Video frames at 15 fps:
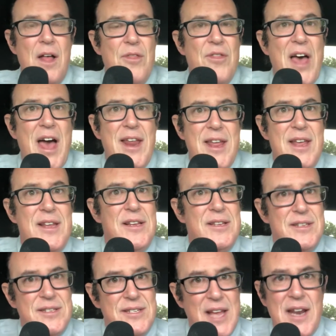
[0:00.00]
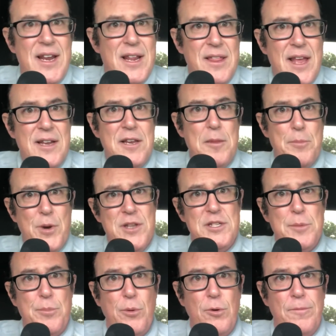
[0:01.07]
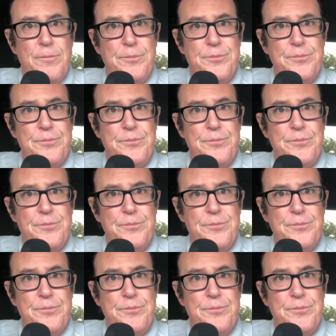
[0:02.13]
that he said anything to the principal